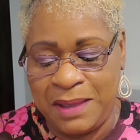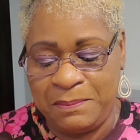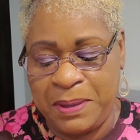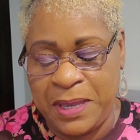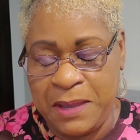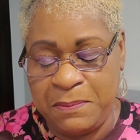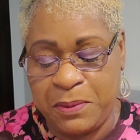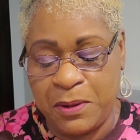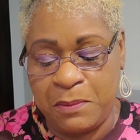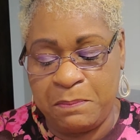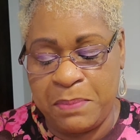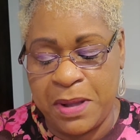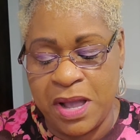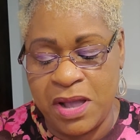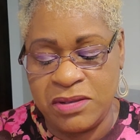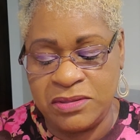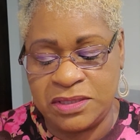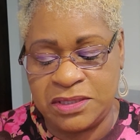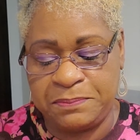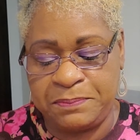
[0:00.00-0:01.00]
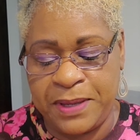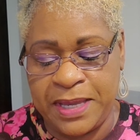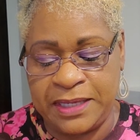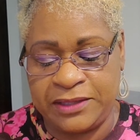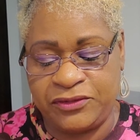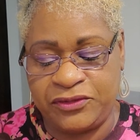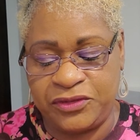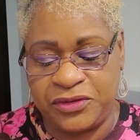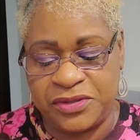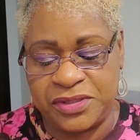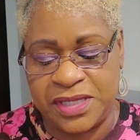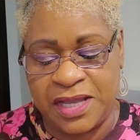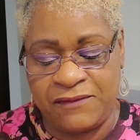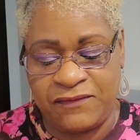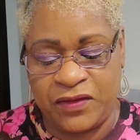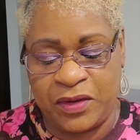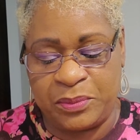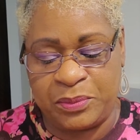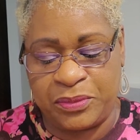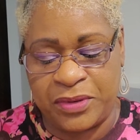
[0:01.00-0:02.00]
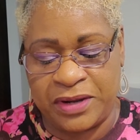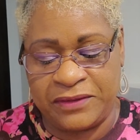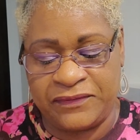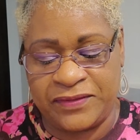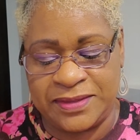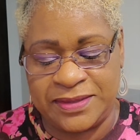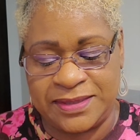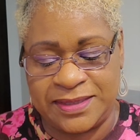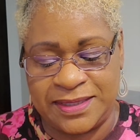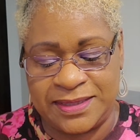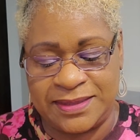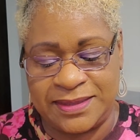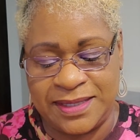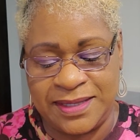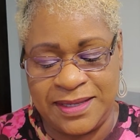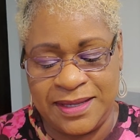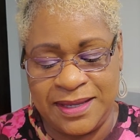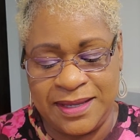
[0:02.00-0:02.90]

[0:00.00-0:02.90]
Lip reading: People post pictures of their breakfasts,